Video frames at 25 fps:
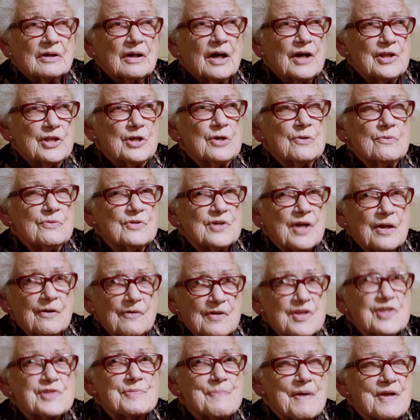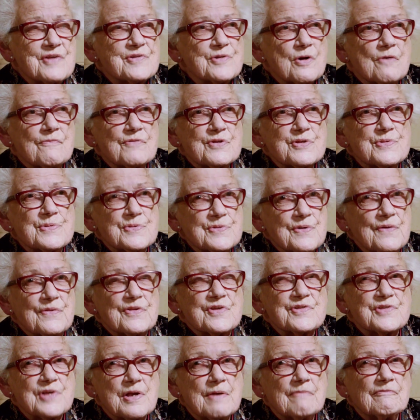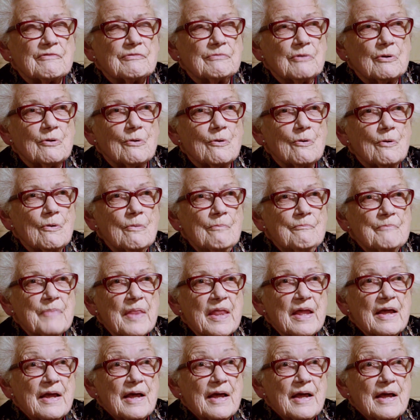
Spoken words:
I knew General Ismay's office was on the same floor,